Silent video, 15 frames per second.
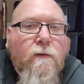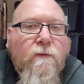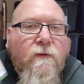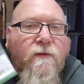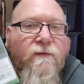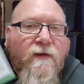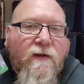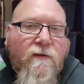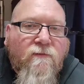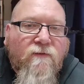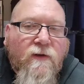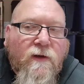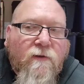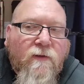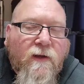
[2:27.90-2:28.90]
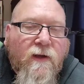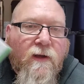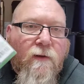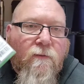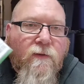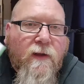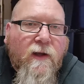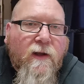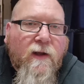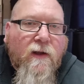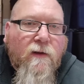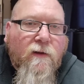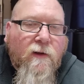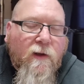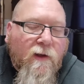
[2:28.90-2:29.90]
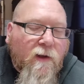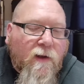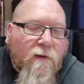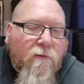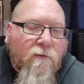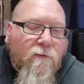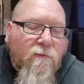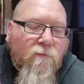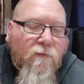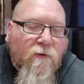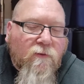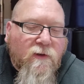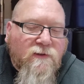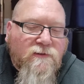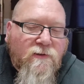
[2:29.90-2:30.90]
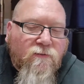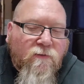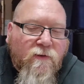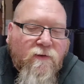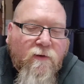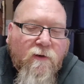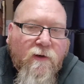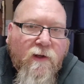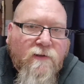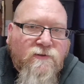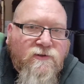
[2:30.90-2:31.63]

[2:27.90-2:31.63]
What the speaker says: this ain't the video that I had requested to return.